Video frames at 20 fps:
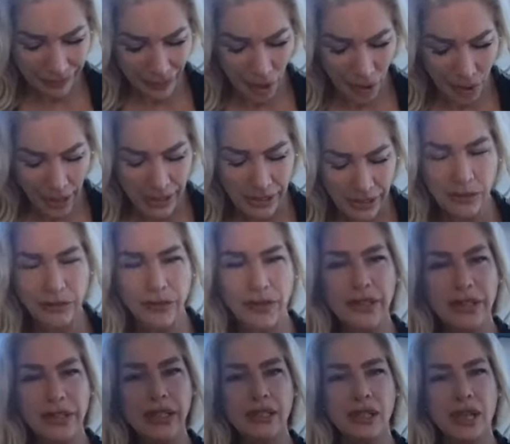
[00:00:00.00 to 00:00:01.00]
Okay, so
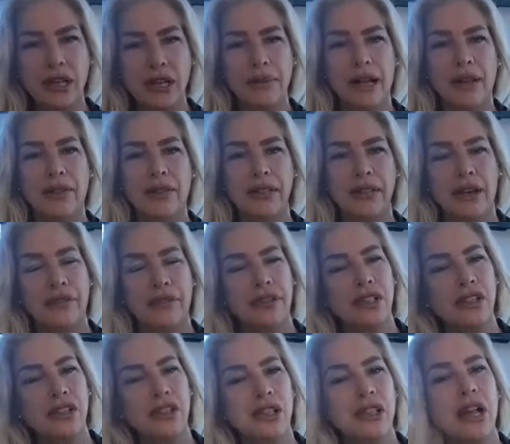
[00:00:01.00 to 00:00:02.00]
first let's talk about the
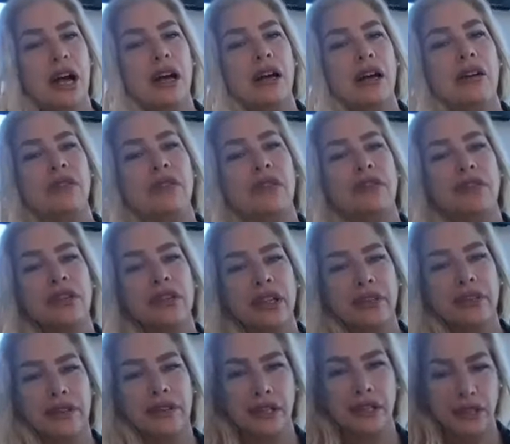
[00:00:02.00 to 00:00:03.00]
definition of
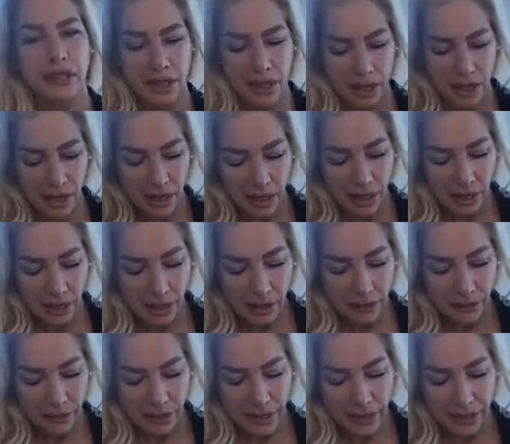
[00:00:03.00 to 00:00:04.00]
forgiveness.
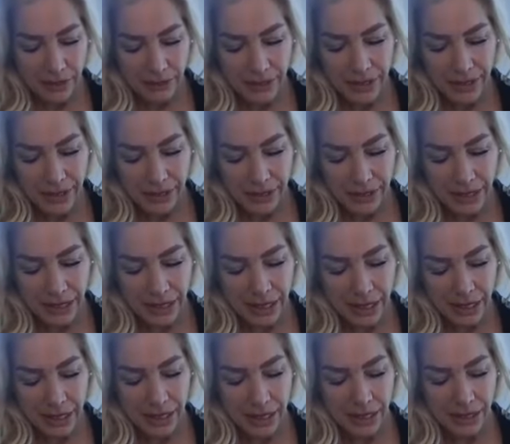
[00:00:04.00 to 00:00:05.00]
Forgiveness
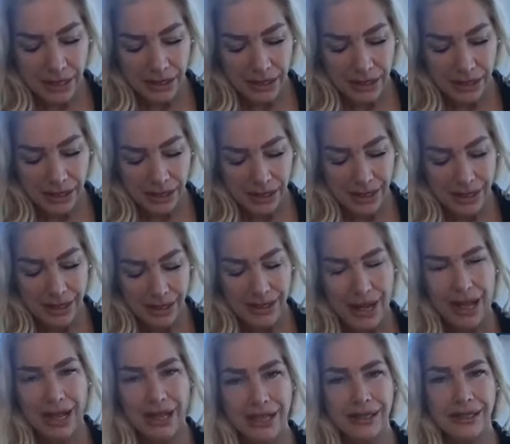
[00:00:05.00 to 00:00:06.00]
is
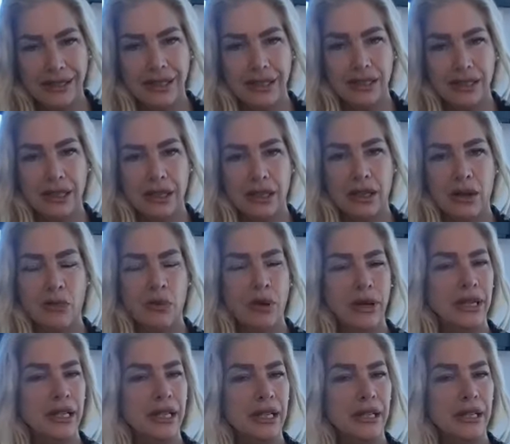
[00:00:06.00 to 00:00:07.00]
not what
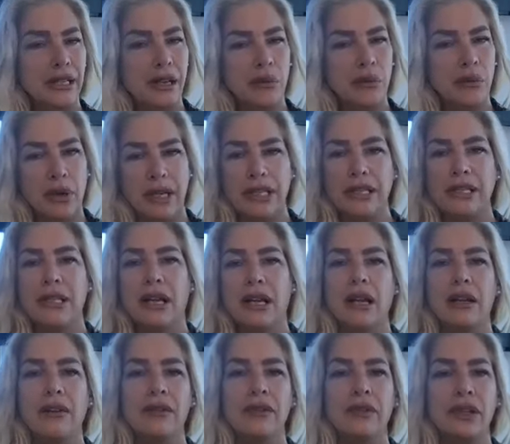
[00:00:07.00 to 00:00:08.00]
it is and what it's
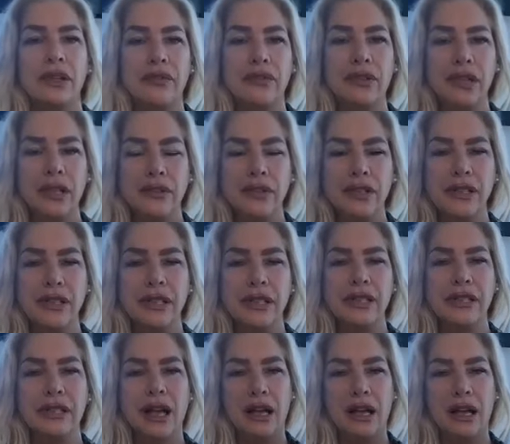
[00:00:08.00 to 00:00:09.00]
not. Forgiveness
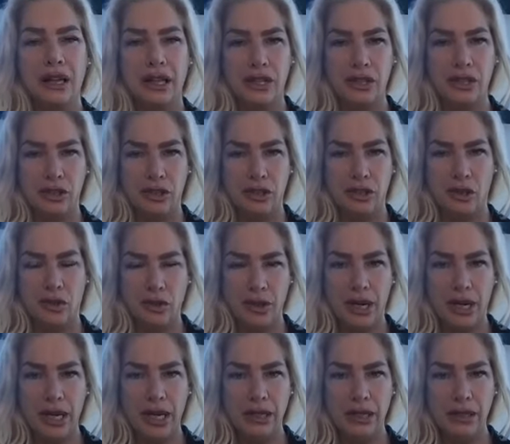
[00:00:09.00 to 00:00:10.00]
is not
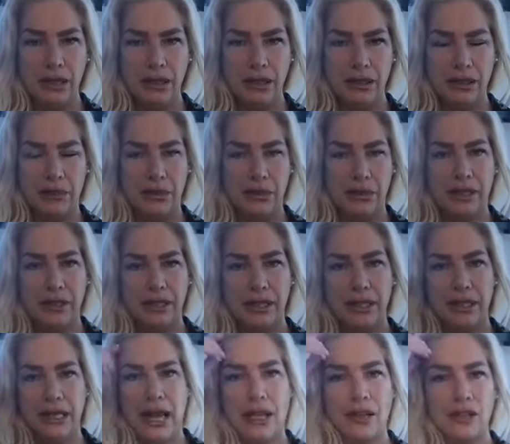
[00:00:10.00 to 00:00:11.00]
condoning someone
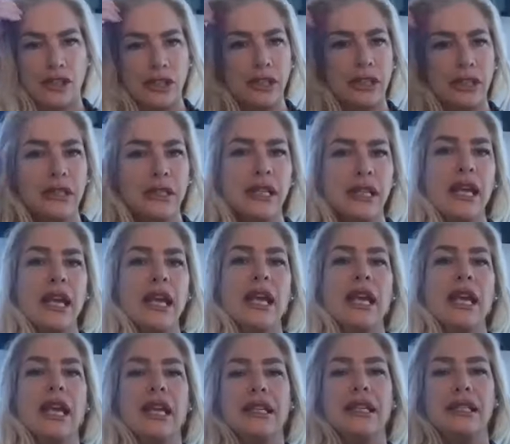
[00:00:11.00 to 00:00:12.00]
else's actions.
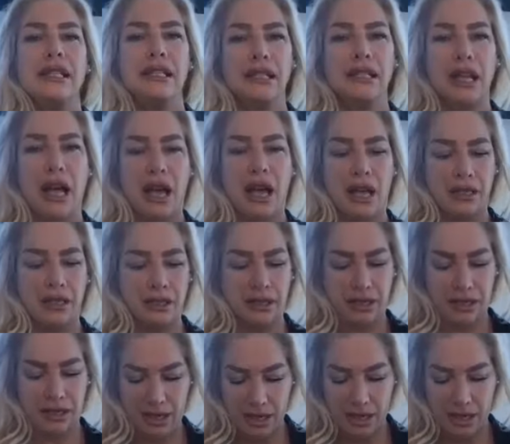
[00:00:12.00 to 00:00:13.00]
It is not